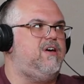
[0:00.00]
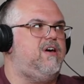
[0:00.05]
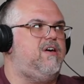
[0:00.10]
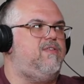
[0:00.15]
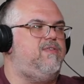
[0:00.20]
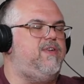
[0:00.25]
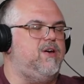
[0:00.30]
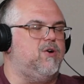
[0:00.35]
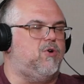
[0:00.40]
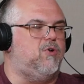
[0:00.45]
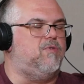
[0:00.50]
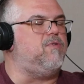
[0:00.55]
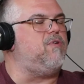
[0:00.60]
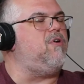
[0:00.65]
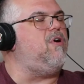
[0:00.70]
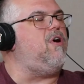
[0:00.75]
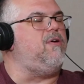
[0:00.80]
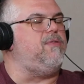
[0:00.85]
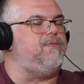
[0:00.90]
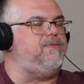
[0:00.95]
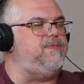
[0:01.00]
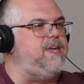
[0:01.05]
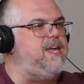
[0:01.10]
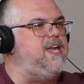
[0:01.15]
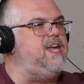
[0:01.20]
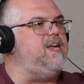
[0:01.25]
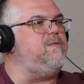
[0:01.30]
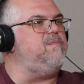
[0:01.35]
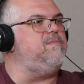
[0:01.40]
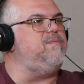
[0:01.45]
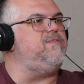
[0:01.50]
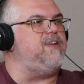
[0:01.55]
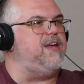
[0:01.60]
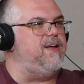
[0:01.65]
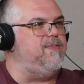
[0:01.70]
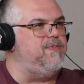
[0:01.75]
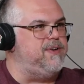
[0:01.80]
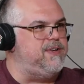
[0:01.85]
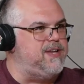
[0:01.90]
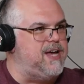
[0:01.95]
the overall themes
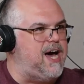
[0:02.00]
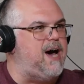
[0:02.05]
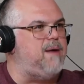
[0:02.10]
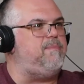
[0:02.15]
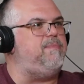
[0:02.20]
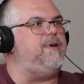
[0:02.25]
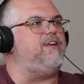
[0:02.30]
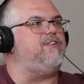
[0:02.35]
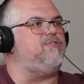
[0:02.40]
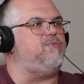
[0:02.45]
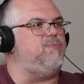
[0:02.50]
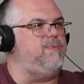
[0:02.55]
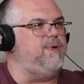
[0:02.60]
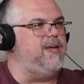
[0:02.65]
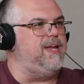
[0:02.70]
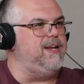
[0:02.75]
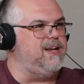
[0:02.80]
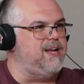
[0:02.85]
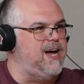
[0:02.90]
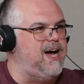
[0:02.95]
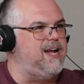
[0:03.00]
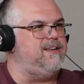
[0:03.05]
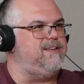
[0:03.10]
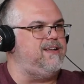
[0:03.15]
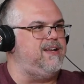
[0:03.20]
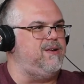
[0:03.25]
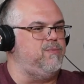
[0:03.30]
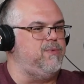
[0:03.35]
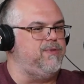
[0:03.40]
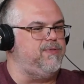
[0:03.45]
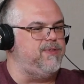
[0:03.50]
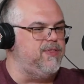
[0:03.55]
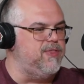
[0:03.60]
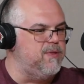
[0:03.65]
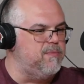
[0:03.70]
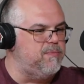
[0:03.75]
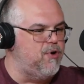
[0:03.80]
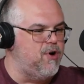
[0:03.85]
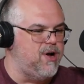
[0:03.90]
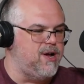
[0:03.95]
and the topics and content within
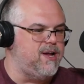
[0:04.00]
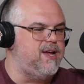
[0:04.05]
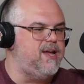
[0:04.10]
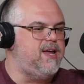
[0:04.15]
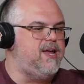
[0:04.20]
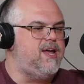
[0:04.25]
the book.